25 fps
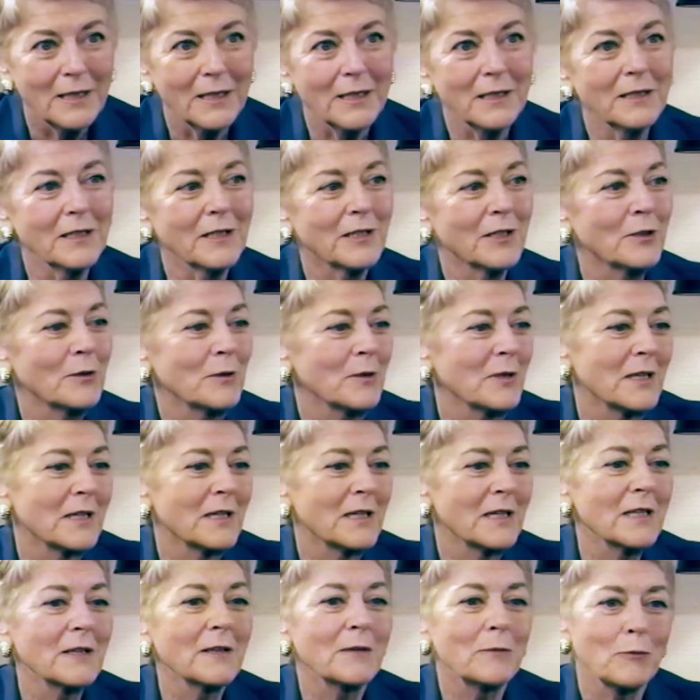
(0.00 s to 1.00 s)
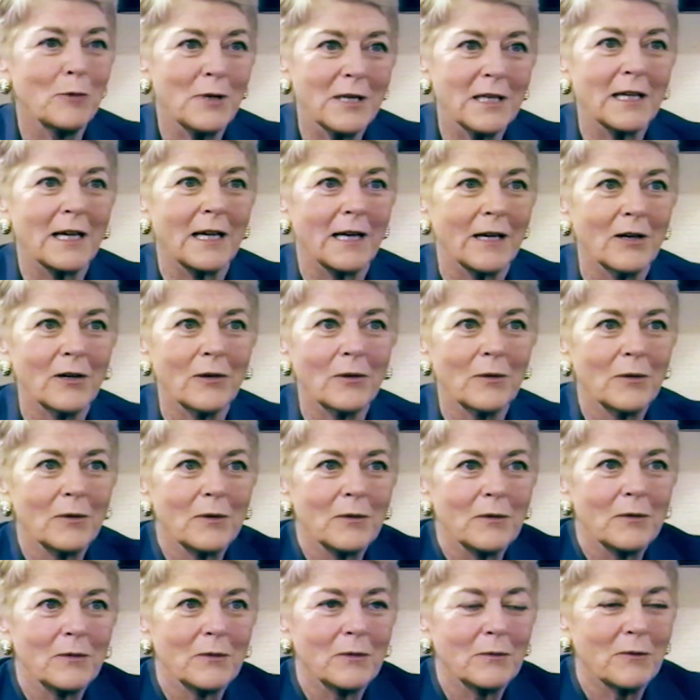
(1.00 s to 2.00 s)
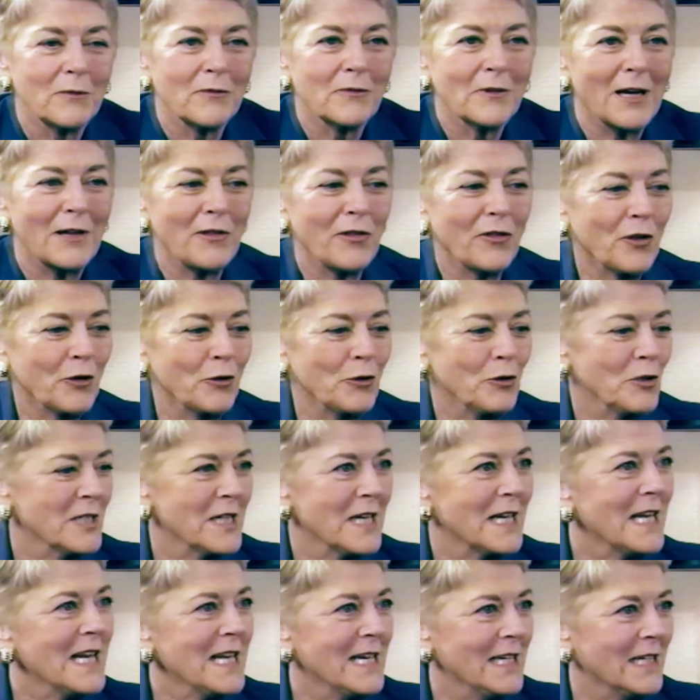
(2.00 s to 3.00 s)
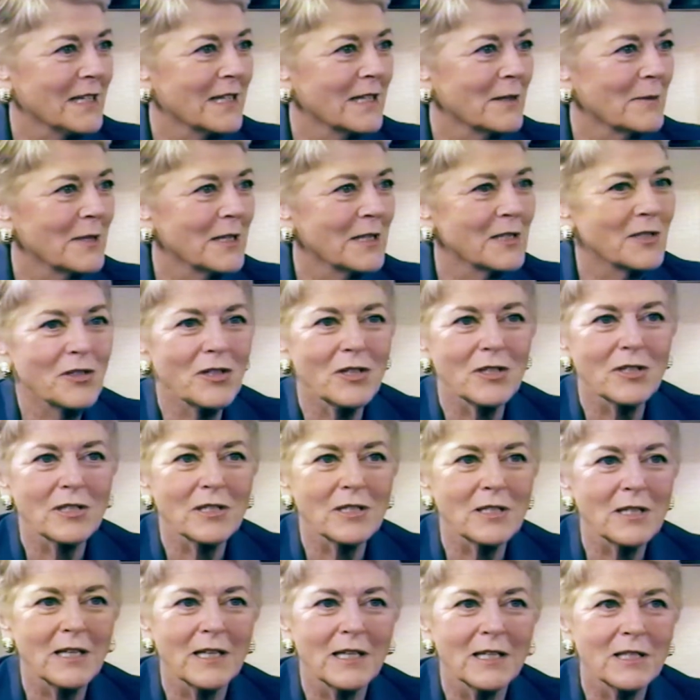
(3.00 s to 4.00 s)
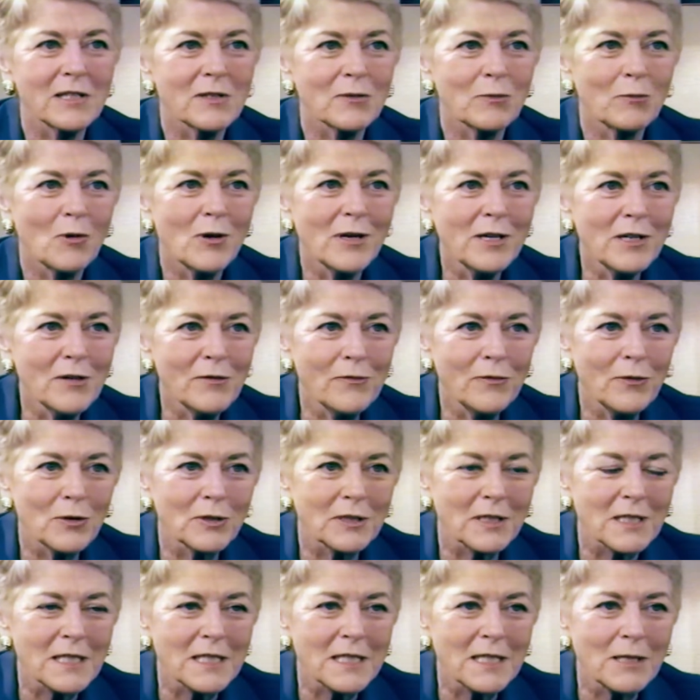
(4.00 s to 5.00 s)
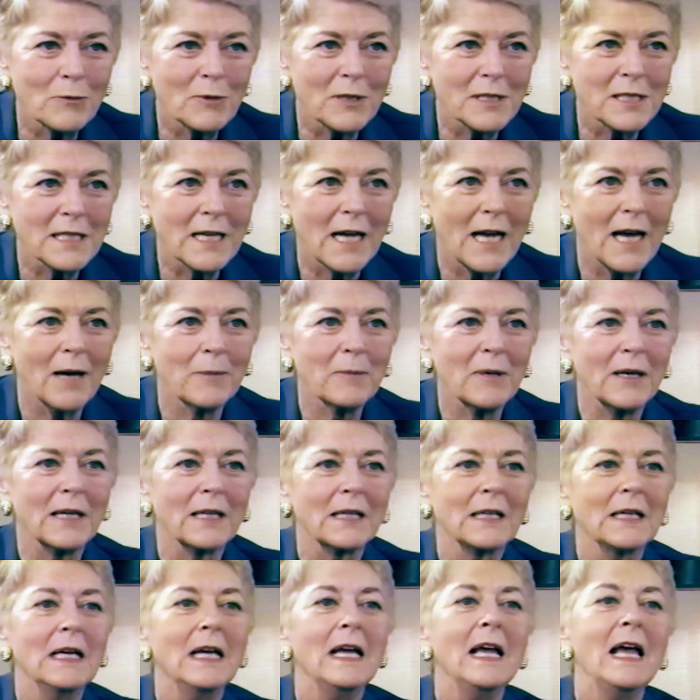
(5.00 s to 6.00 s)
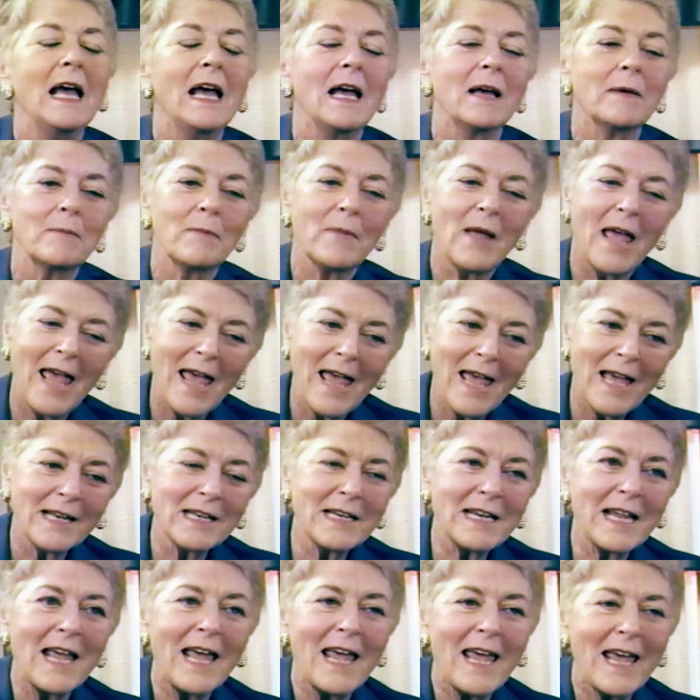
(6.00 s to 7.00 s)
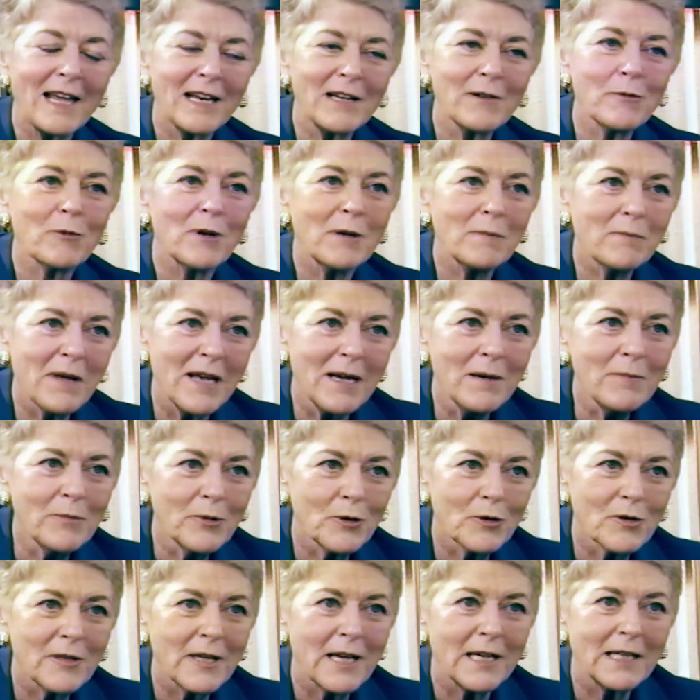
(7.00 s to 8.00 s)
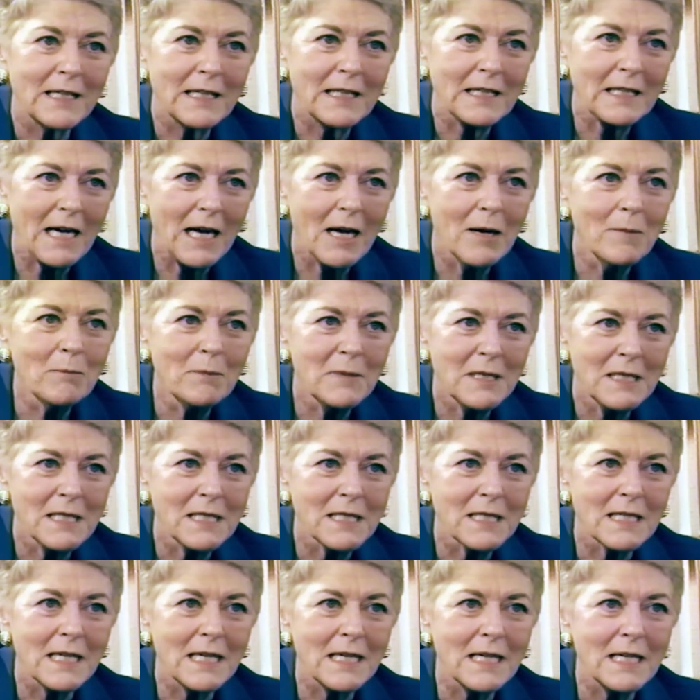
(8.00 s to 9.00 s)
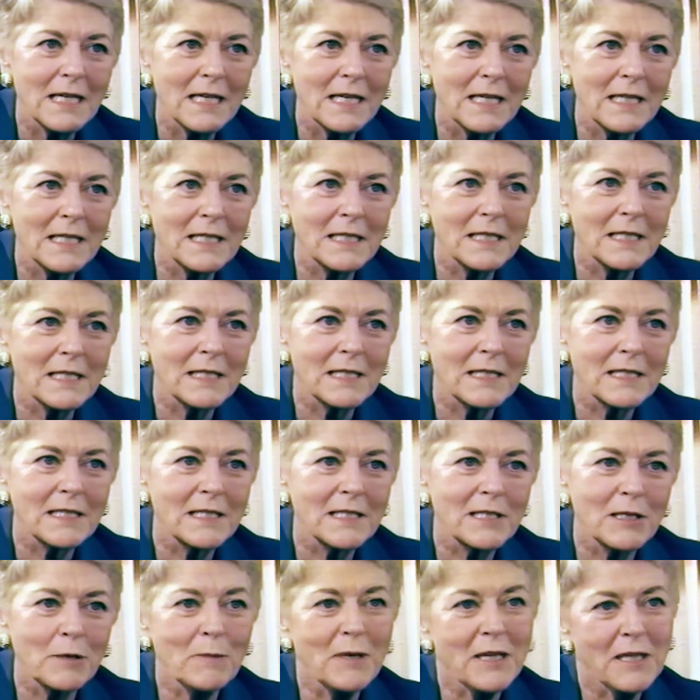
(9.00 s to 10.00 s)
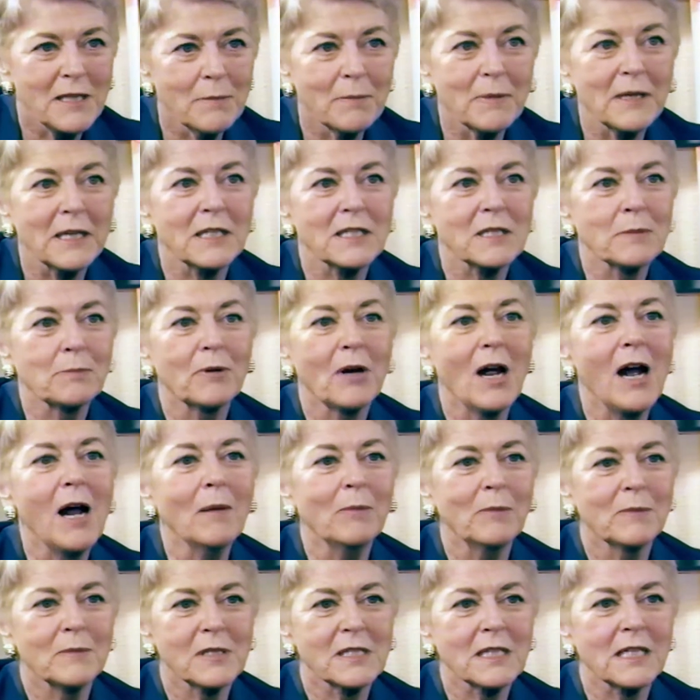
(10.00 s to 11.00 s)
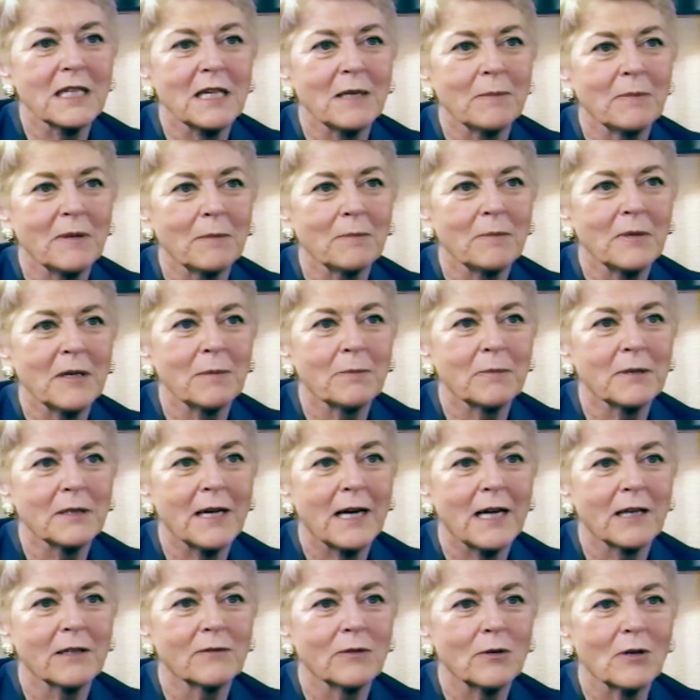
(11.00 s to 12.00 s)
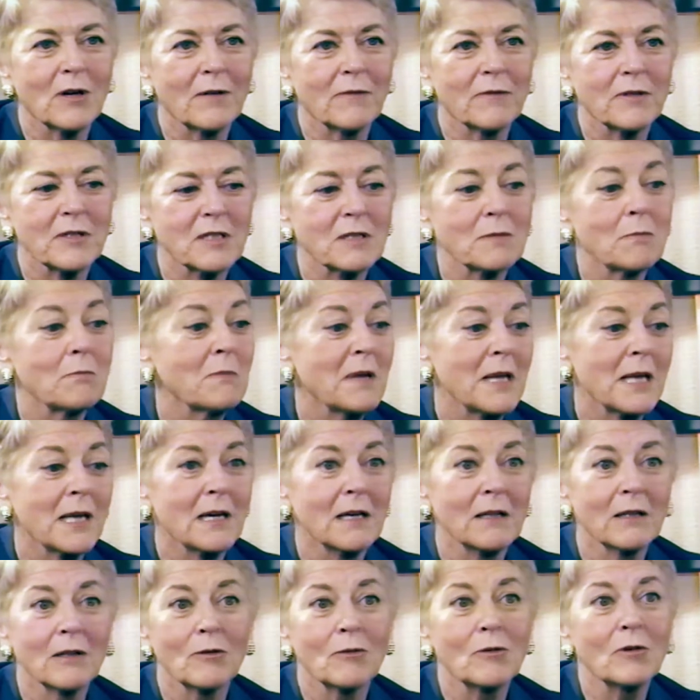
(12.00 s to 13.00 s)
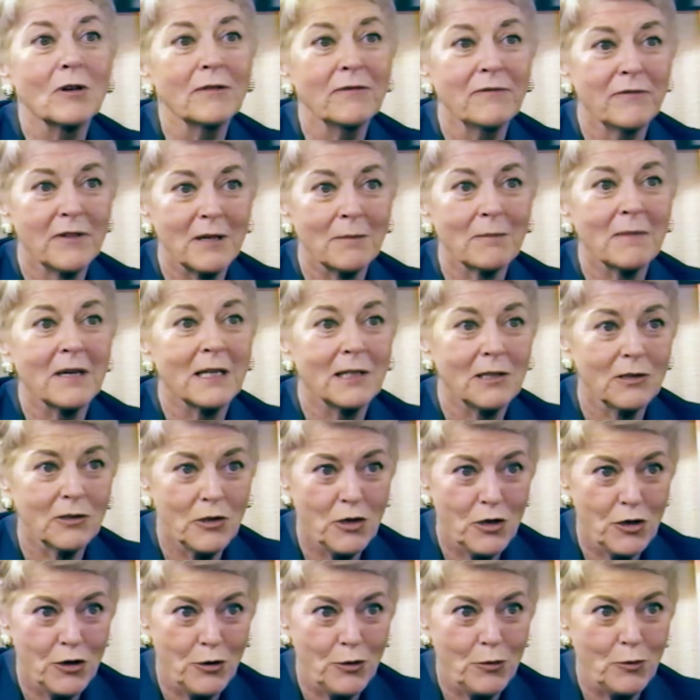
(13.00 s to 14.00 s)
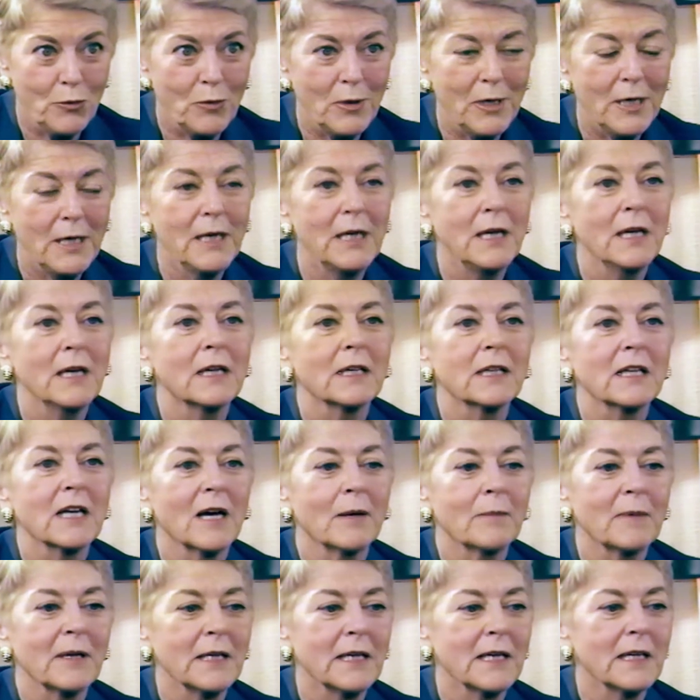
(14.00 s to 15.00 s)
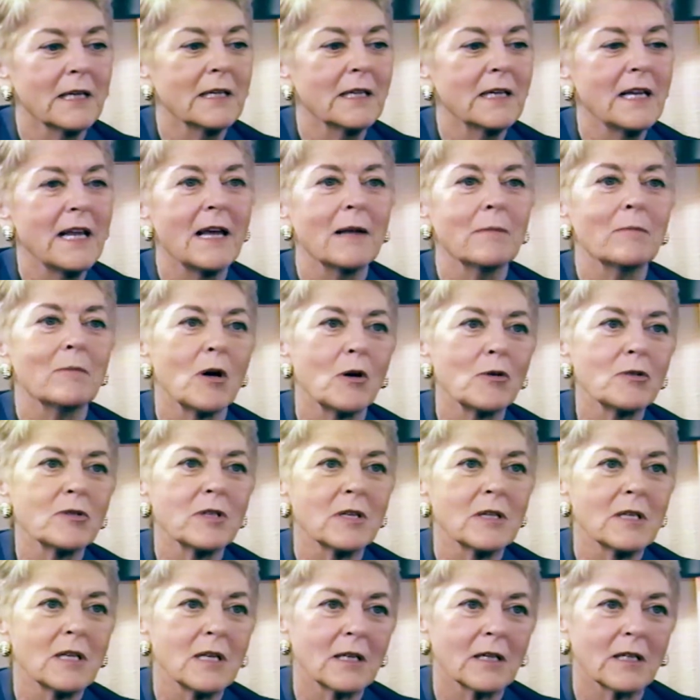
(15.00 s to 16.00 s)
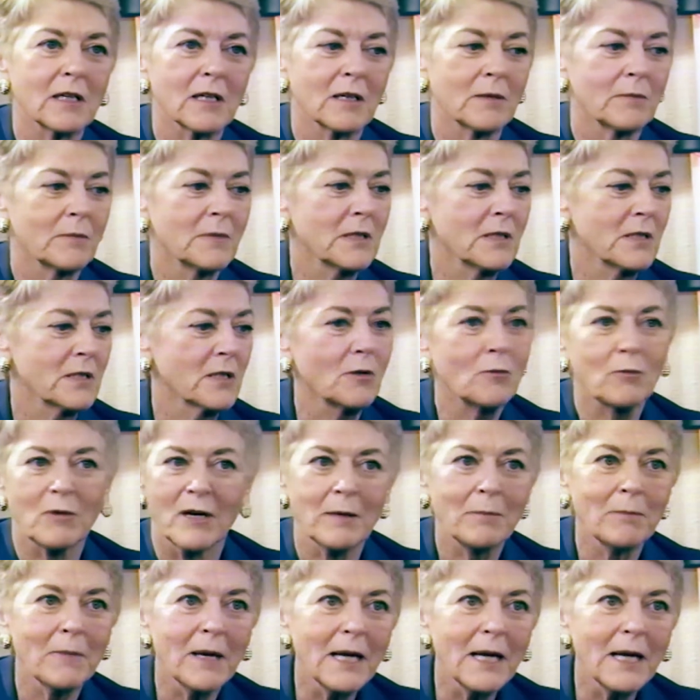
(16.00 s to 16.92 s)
You know, uh, we now, we've got thirteen. I mean, it's just, it's wonderful to see what's big happening. Mm-hmm. And, and remember that incumbency is, to me, the biggest problem to keeping people out of office, male or female, new, mm-hmm. coming in, and most of the incumbents are white